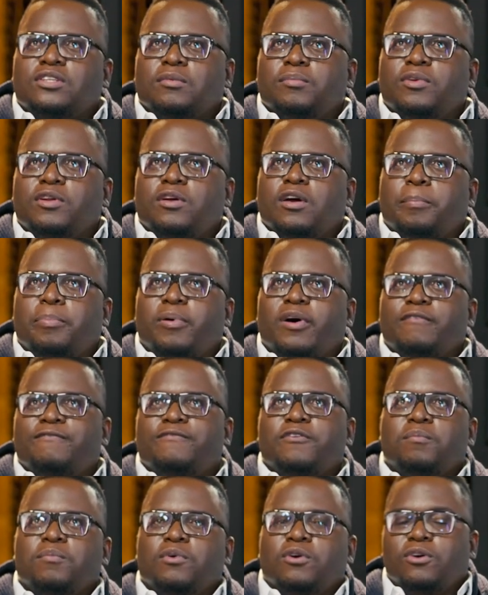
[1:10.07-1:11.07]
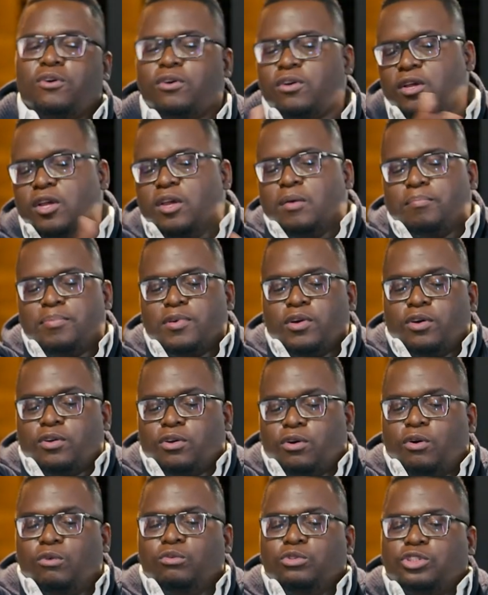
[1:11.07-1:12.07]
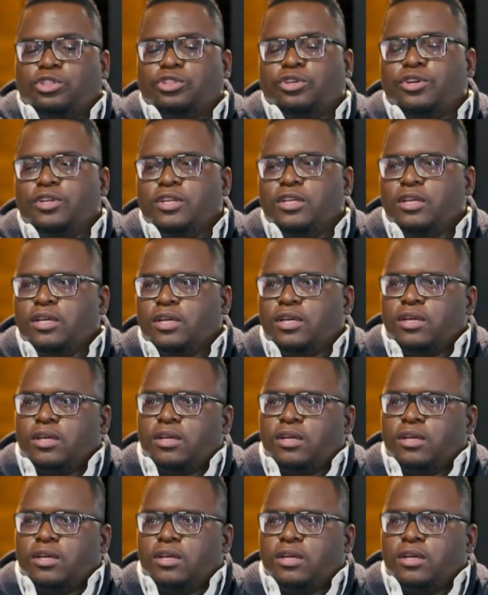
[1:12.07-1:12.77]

I mean, apart from her being on her own journey,